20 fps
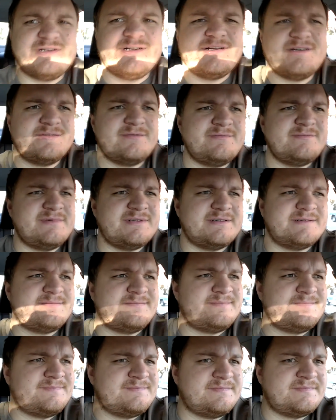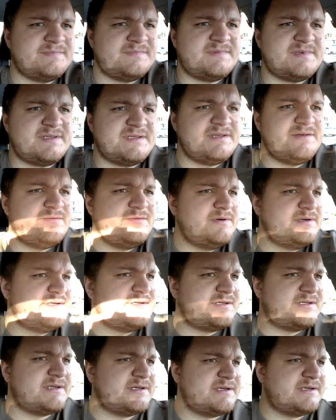on them and see
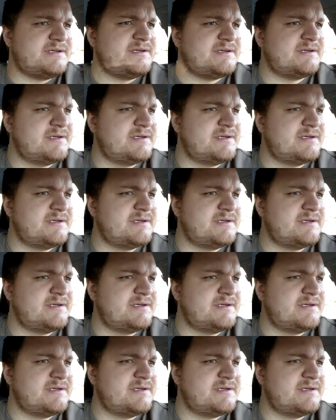what. Uh,